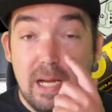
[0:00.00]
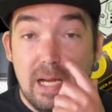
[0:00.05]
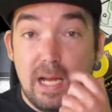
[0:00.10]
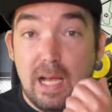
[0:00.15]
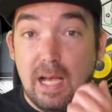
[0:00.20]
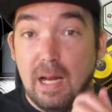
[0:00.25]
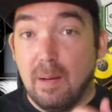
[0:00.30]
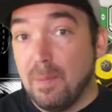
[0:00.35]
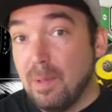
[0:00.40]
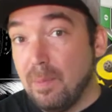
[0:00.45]

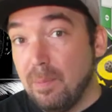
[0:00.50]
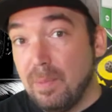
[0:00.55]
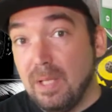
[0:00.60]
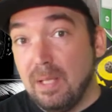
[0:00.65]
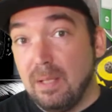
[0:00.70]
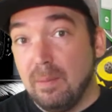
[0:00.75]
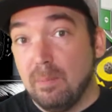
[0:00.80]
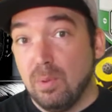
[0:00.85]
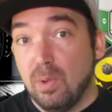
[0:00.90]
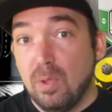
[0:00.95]
and I'm going to
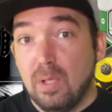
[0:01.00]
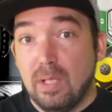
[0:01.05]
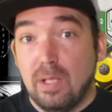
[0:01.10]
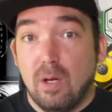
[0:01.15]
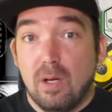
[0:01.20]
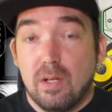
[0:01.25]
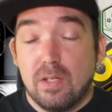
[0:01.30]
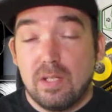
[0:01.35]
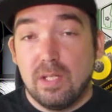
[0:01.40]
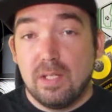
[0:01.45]
be brutally
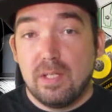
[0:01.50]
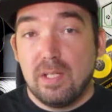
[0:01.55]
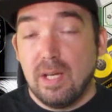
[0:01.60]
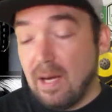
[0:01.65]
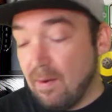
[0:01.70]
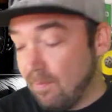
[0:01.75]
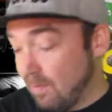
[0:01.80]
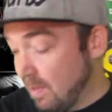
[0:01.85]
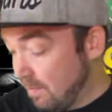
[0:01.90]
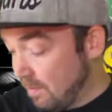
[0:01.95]
honest and say
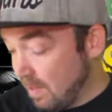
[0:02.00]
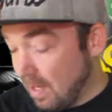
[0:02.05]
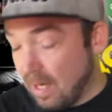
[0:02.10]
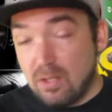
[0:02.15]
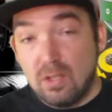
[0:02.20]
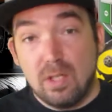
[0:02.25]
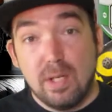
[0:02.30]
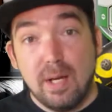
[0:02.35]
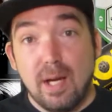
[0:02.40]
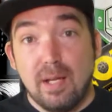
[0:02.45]
I've never
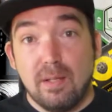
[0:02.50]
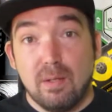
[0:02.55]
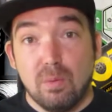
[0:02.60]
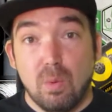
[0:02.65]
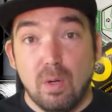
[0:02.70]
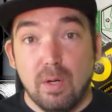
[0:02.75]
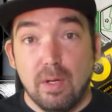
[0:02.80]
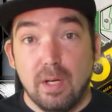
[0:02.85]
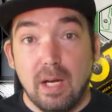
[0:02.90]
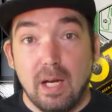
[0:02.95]
actually had the
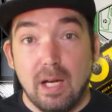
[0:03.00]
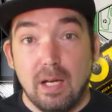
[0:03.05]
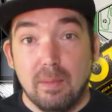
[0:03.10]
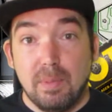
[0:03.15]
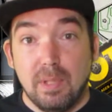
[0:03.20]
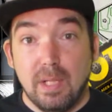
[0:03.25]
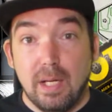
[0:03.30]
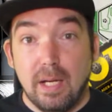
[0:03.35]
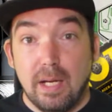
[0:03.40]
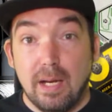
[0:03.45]
Warrior
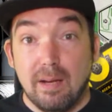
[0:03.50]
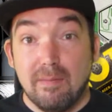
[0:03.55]
IPA.